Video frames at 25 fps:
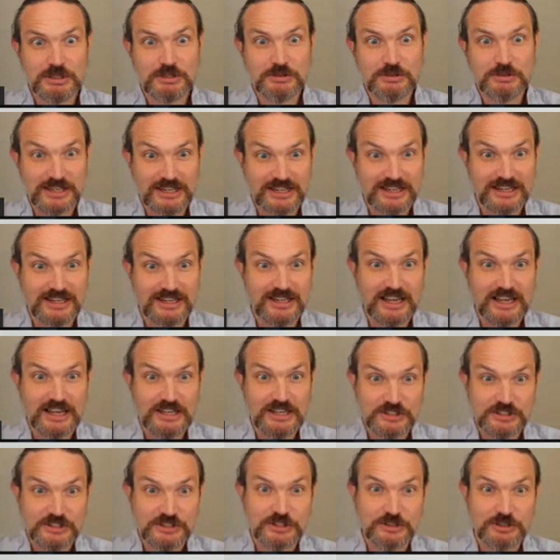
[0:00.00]
you can
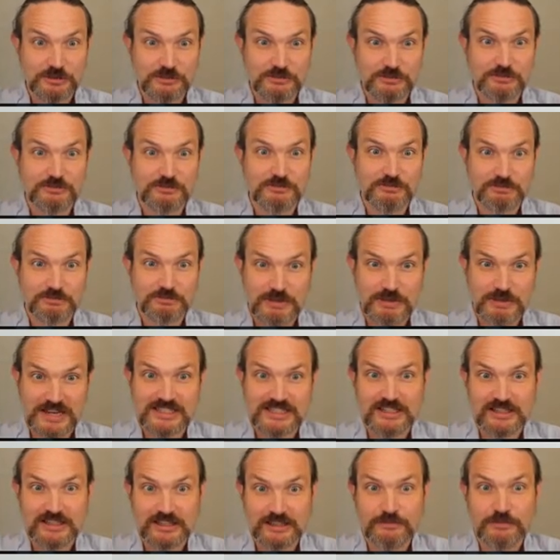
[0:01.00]
assume
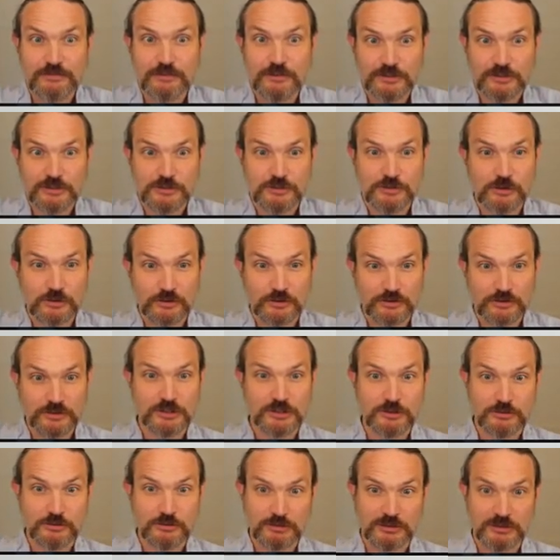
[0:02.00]
basically full control of the
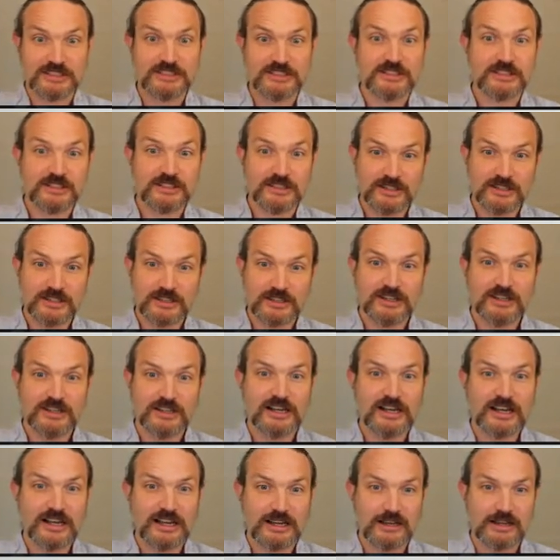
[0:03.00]
kubelet.
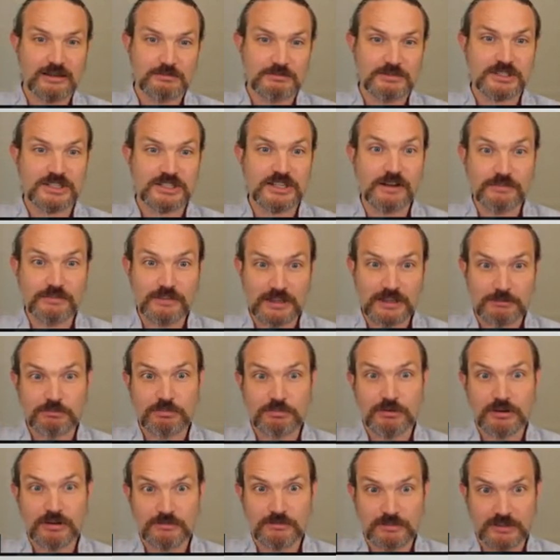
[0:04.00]
Um, stuff
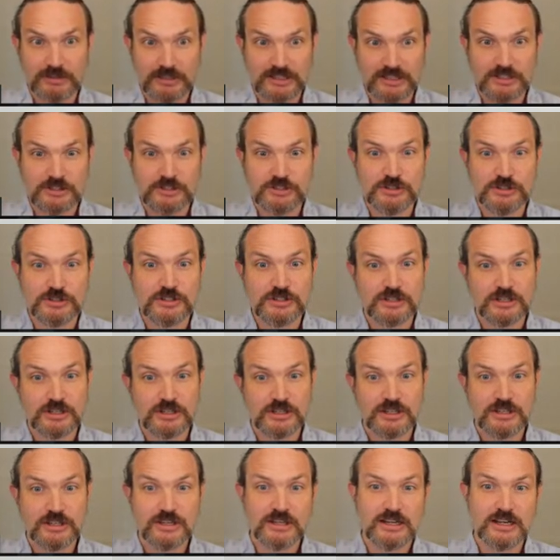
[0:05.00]
like privileged,
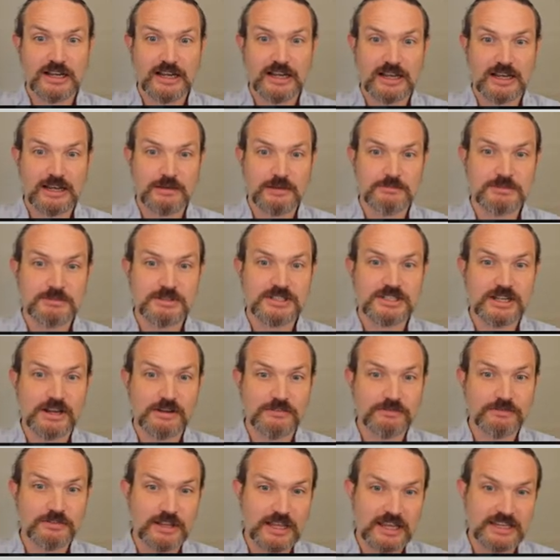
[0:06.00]
um,
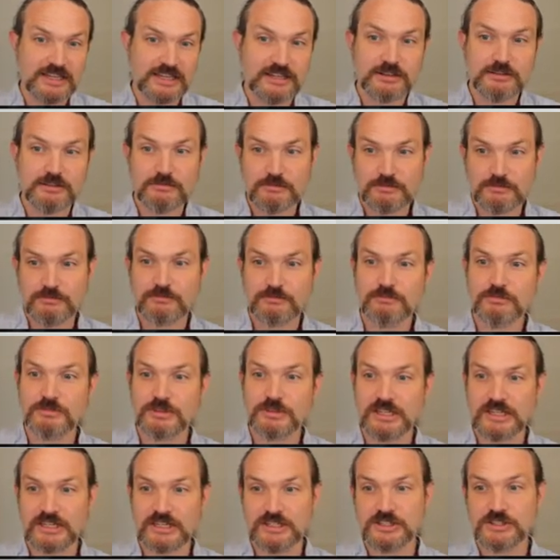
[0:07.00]
stuff like
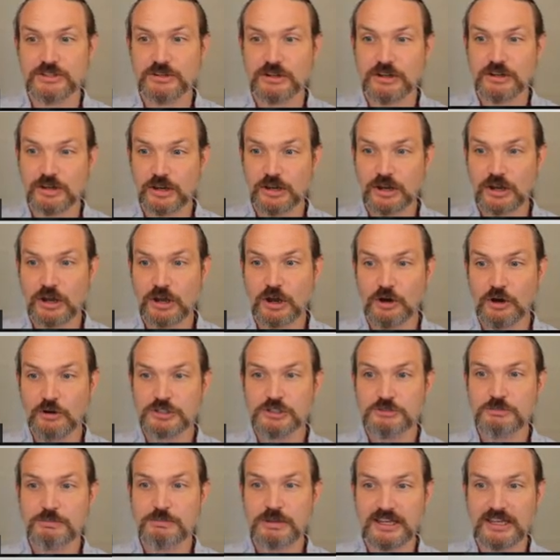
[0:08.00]
these
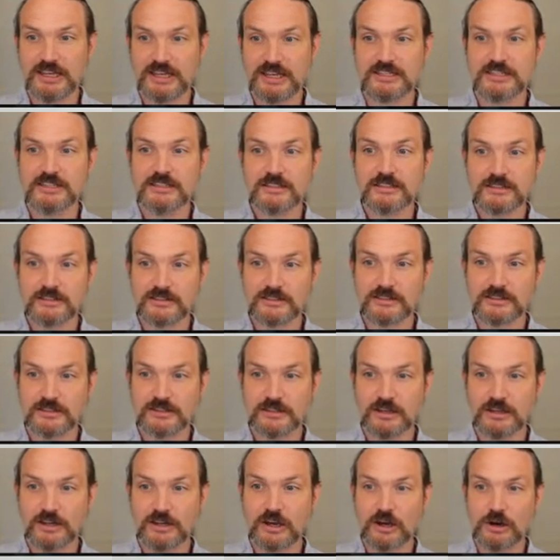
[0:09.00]
host PID,
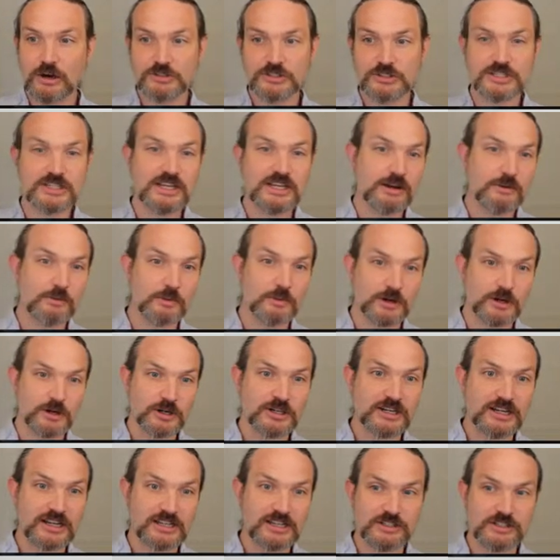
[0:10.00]
host
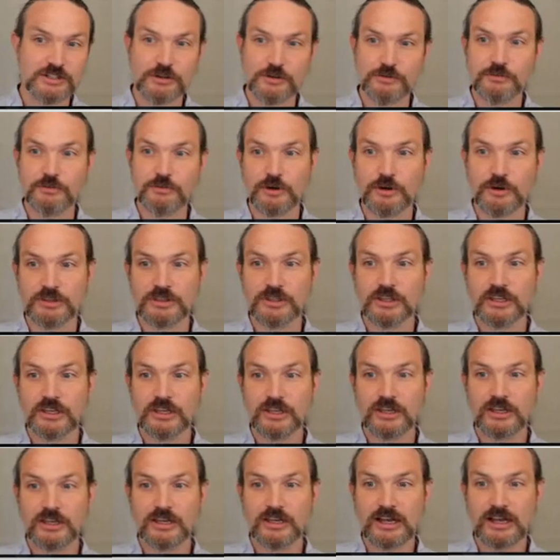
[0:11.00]
network, and so forth.
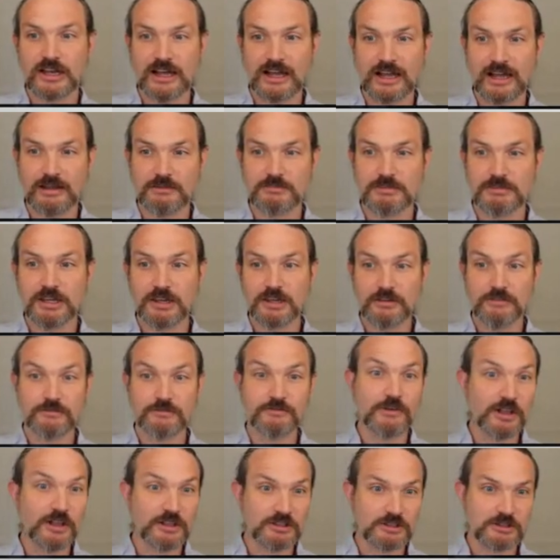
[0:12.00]
Um,
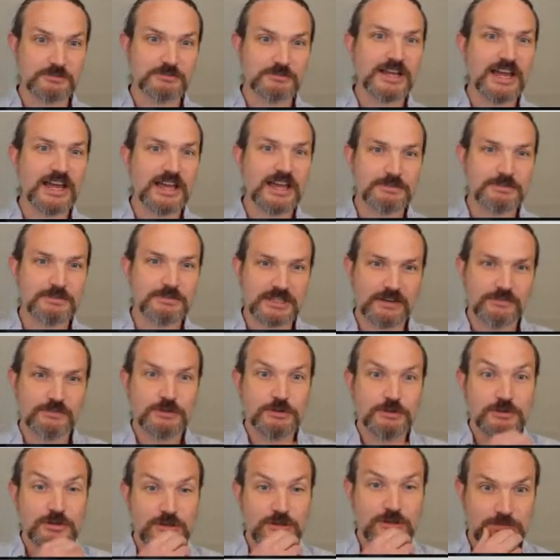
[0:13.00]
volume types.
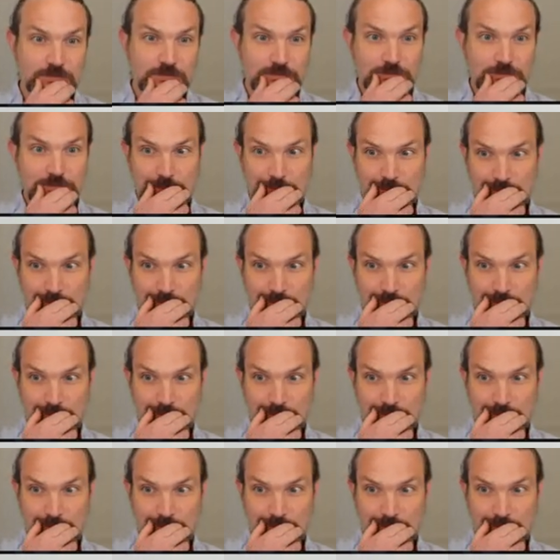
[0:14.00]
If you can,